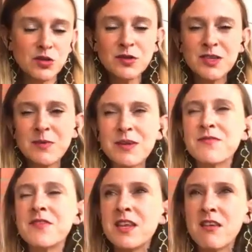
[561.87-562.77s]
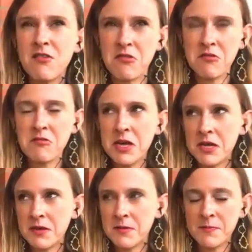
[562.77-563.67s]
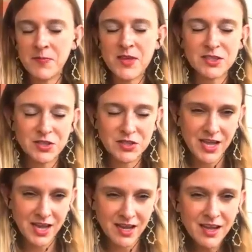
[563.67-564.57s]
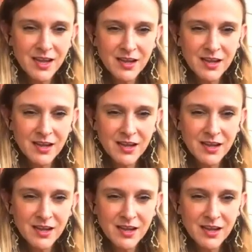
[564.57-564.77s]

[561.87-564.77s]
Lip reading: You sent me a video yesterday